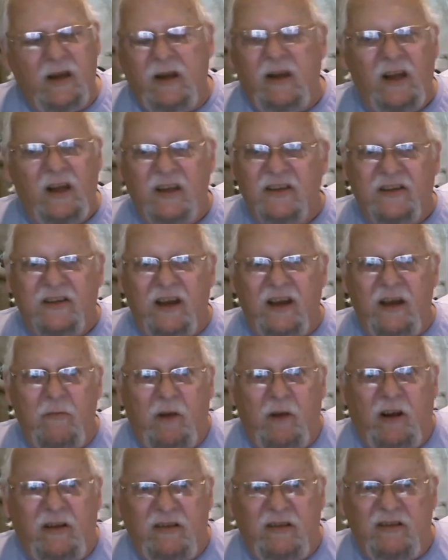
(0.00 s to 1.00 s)
Doesn't say
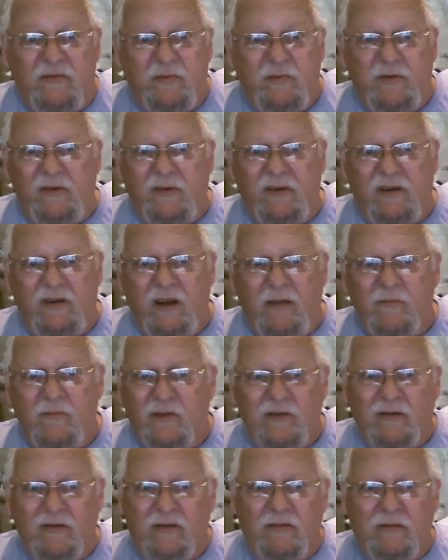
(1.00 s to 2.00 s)
much, he's a pretty dumb
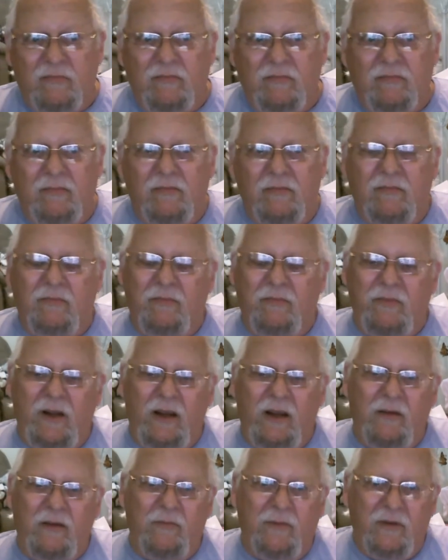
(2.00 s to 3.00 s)
sort of
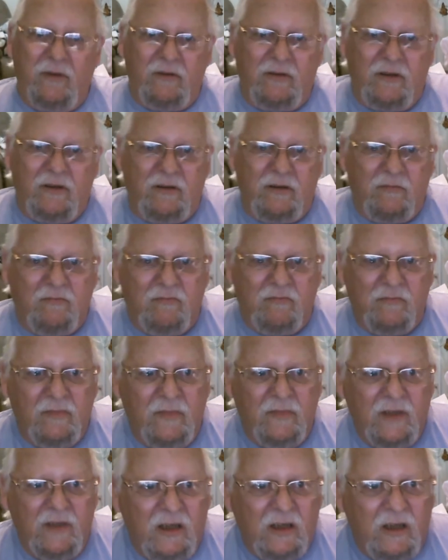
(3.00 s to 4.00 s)
bloke, but
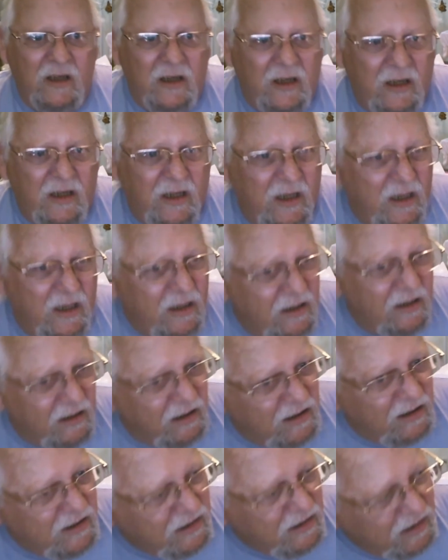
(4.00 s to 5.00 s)
at least